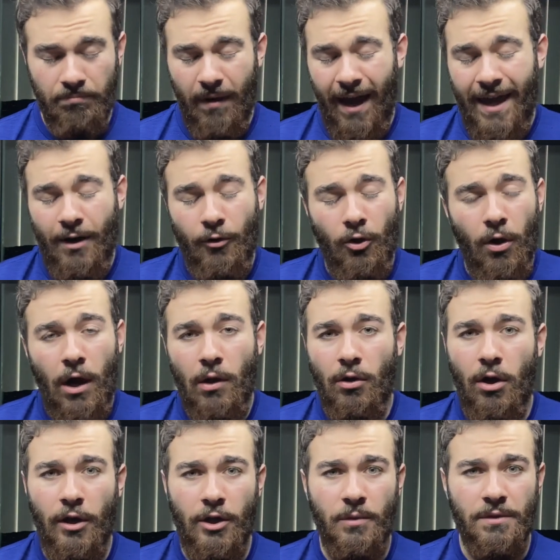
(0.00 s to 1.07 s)
I don't know how
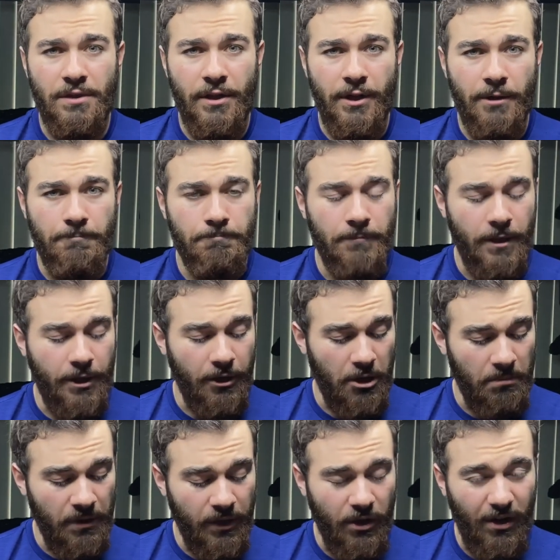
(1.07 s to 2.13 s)
long he was there. He could have
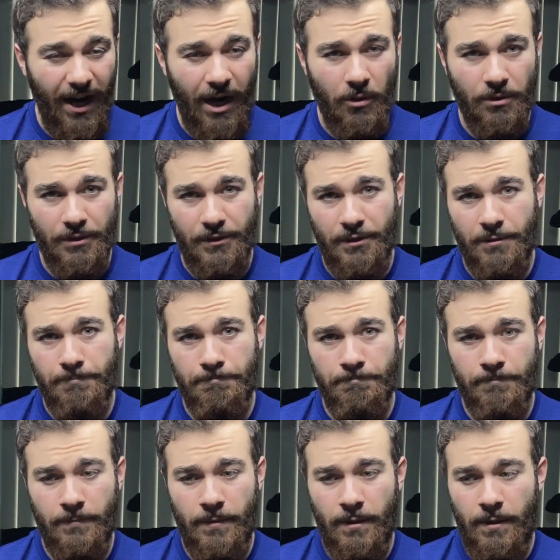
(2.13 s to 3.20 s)
been there hours.
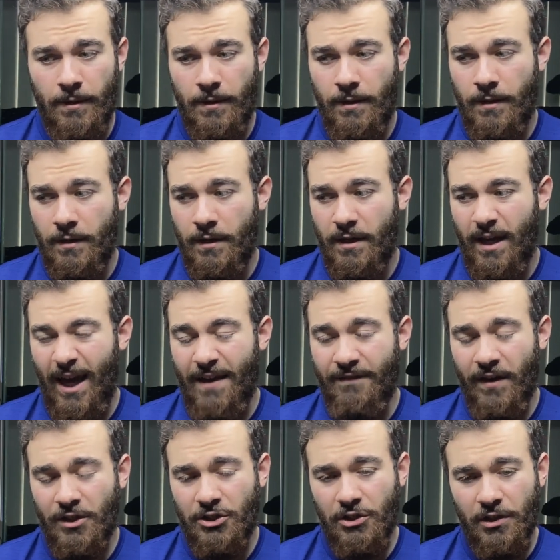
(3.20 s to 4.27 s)
I
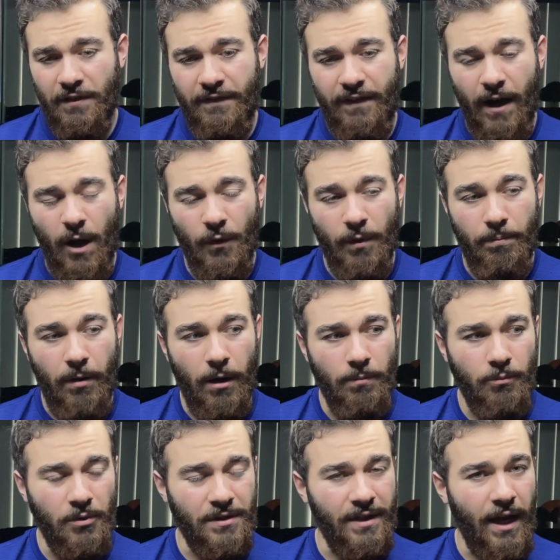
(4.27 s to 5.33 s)
eventually found the
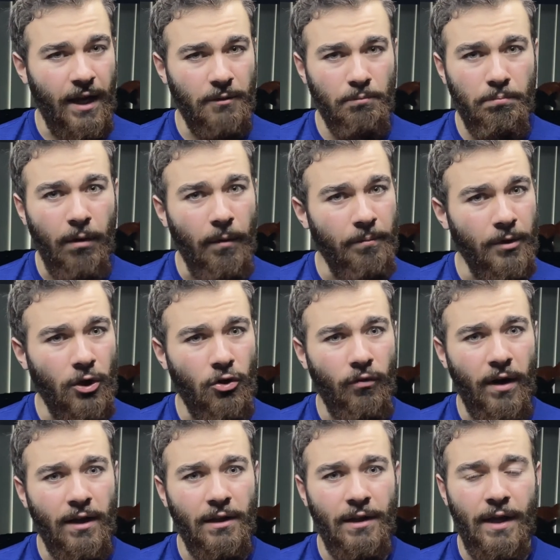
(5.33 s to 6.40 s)
pump was not pumping
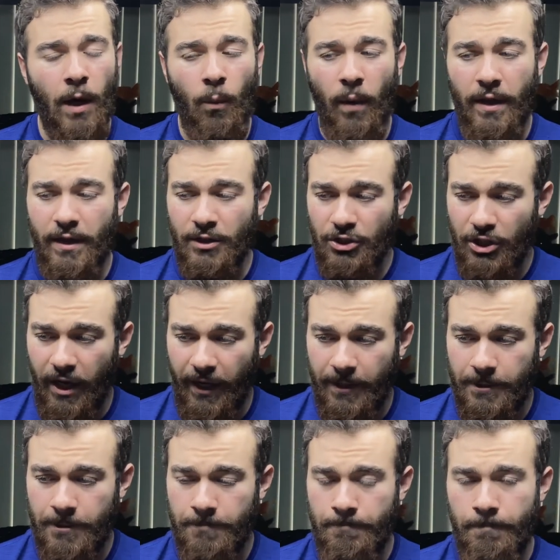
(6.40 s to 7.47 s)
correctly. I went and
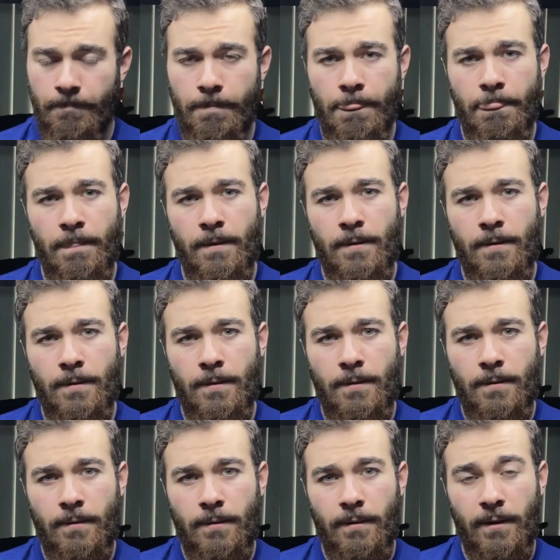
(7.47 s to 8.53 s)
checked,
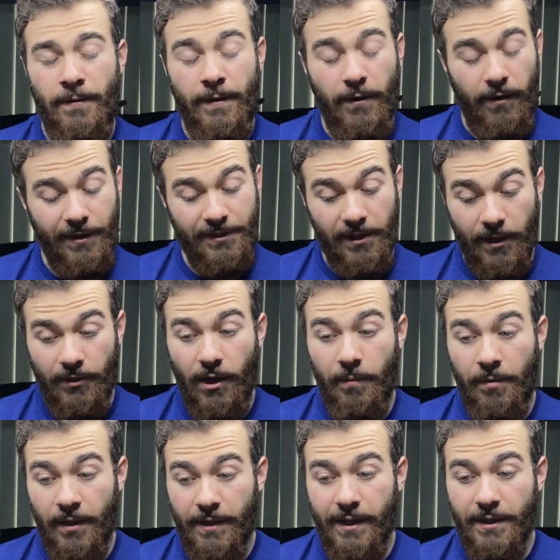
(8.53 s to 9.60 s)
and there I saw
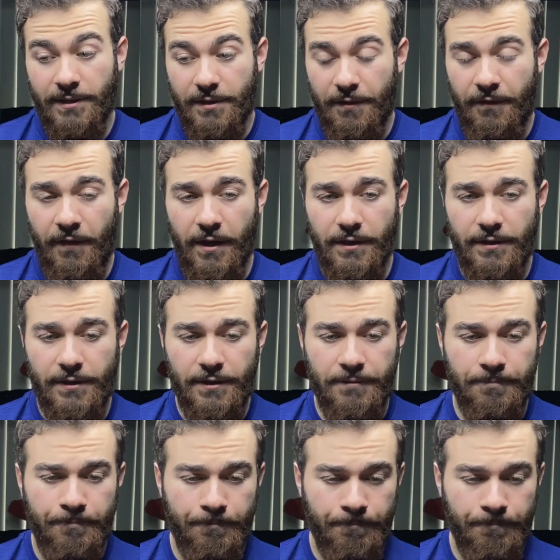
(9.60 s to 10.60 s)
Nubbin against the face.